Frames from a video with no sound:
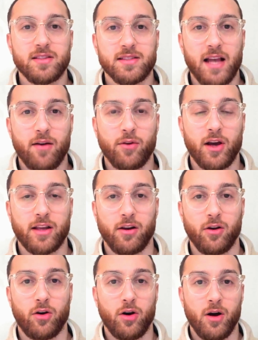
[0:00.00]
sound
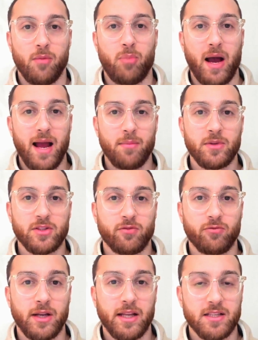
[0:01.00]
like a lot, but
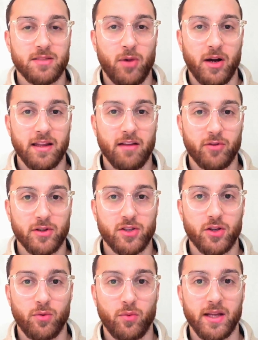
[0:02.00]
Amazon release money every
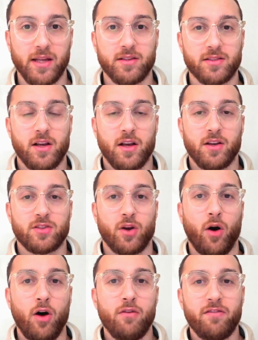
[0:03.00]
2 weeks.
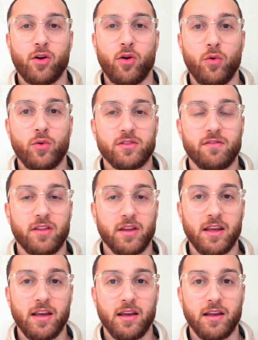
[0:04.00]
So over the course of the
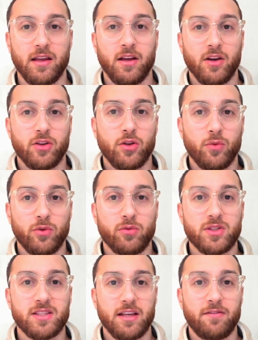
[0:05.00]
year, you would
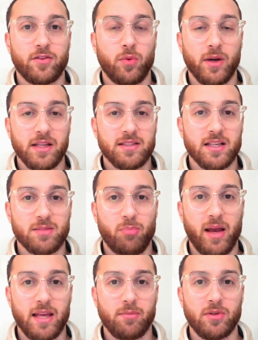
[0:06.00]
receive 26
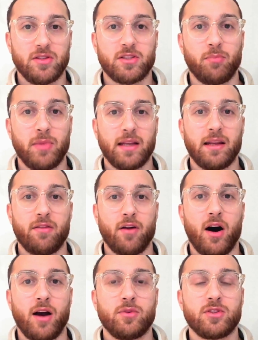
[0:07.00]
payments, meaning
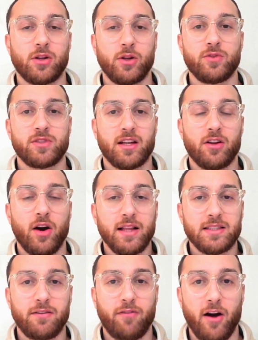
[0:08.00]
that I was losing
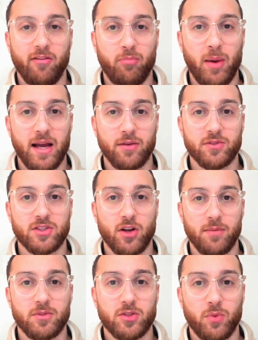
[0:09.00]
£95
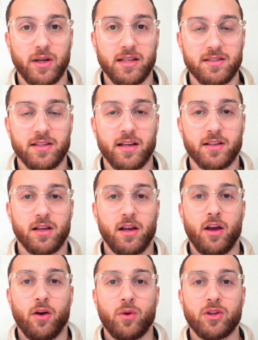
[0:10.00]
times 26,
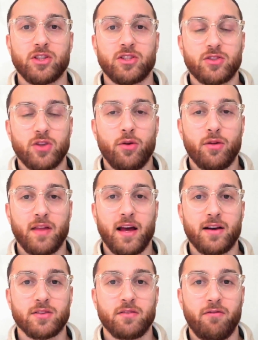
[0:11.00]
which is
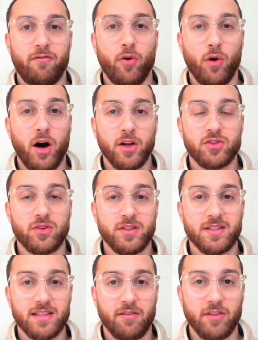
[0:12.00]

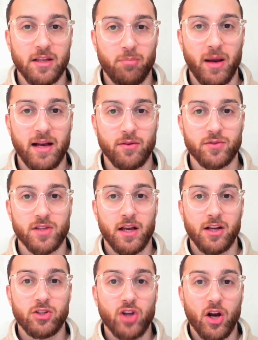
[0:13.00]
£2,470
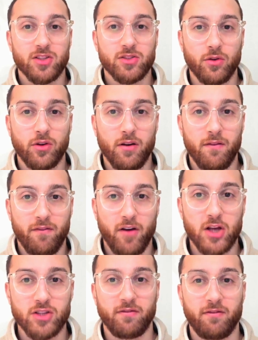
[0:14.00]
just on
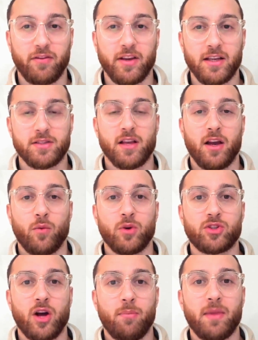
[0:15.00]
conversion fees,
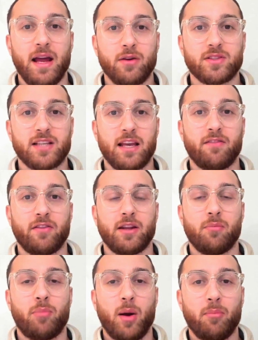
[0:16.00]
which I'm now
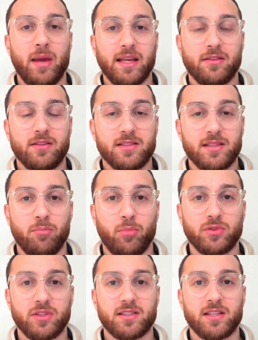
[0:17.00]
saving by making the
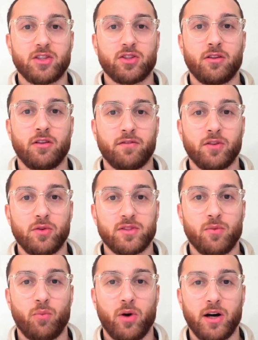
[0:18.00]
simple decision of
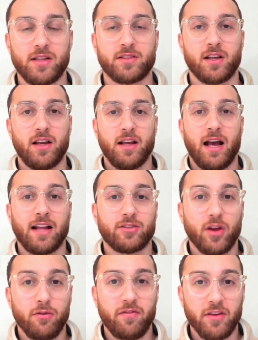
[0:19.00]
using Wise.
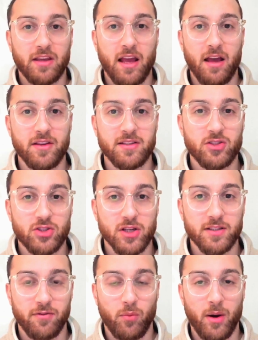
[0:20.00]
And don't forget, this is
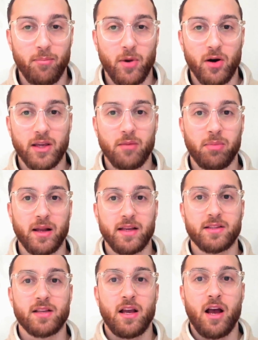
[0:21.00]
just for one
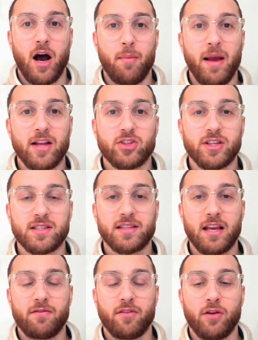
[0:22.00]
marketplace. I'm actually
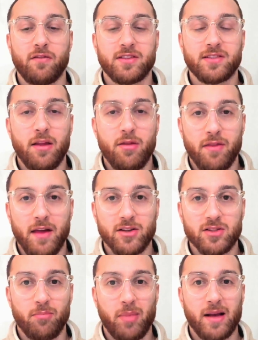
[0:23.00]
saving over
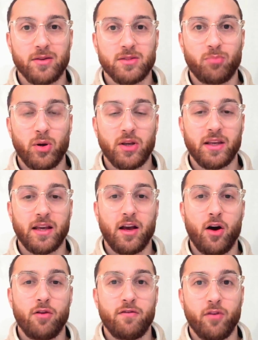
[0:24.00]
£10,000 per
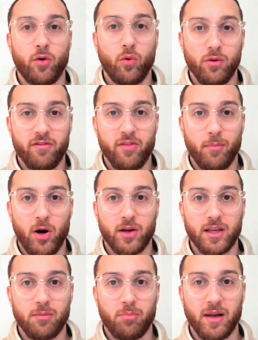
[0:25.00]
year over all of the
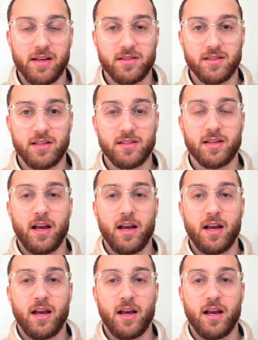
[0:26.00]
marketplaces